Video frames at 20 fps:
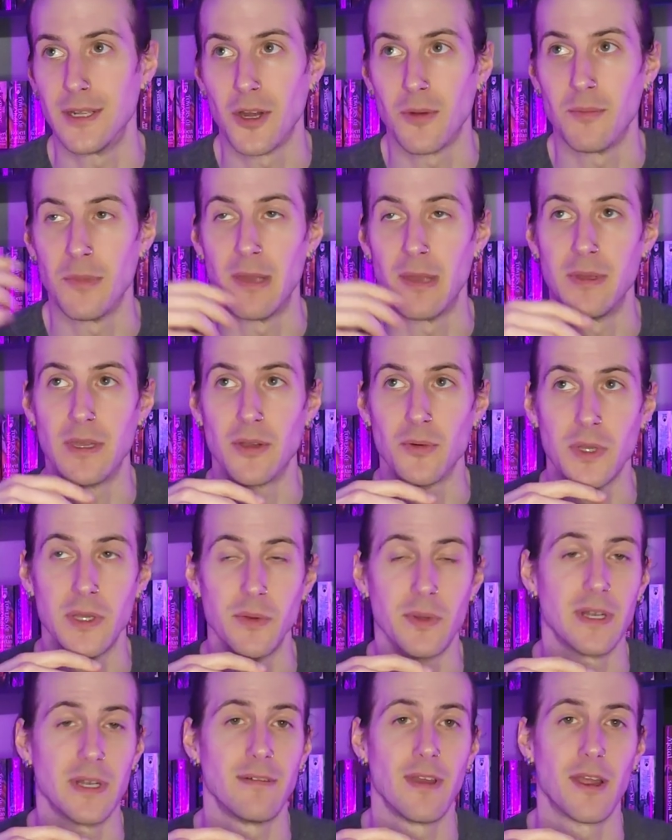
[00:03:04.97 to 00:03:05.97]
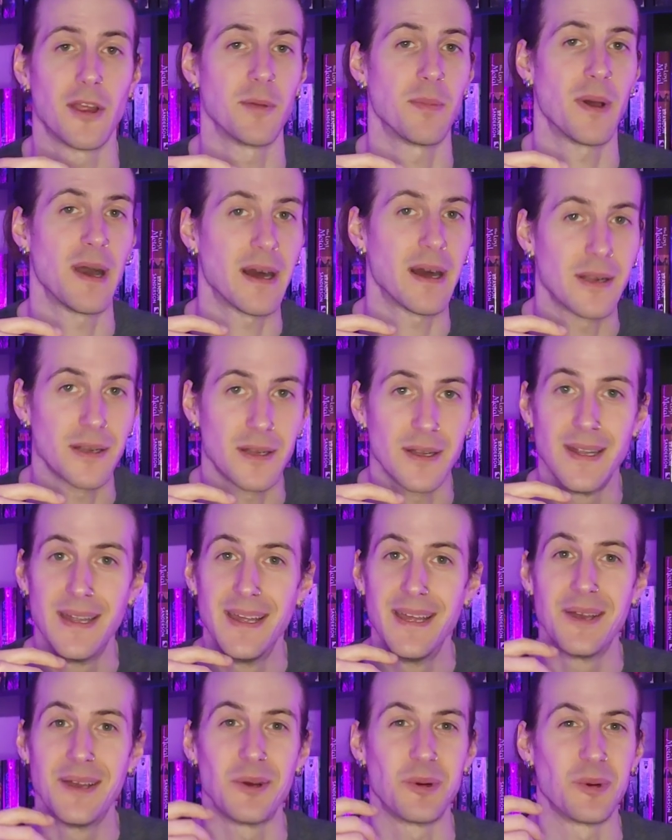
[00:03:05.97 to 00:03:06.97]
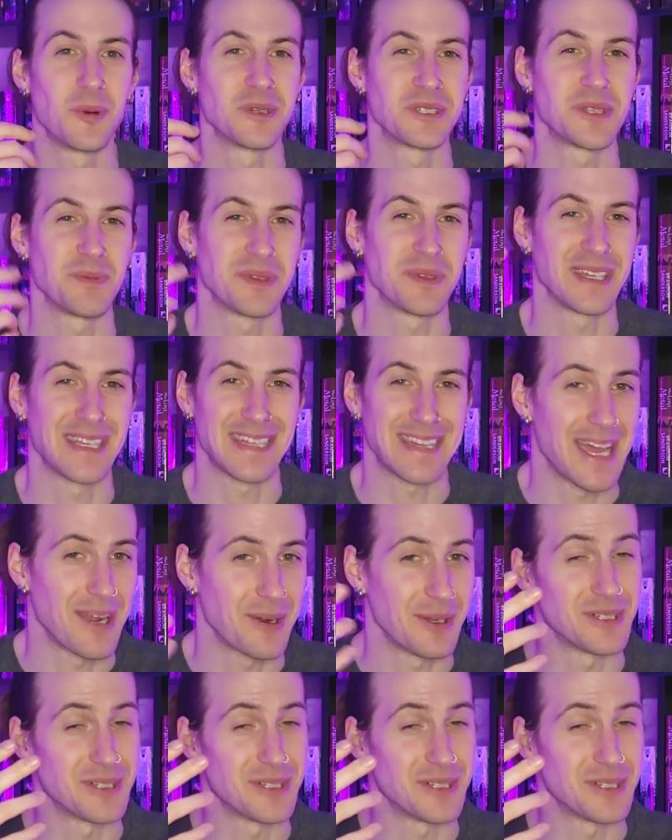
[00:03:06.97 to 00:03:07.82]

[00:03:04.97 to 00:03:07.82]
maybe a reread of Harry Potter or something like that, right?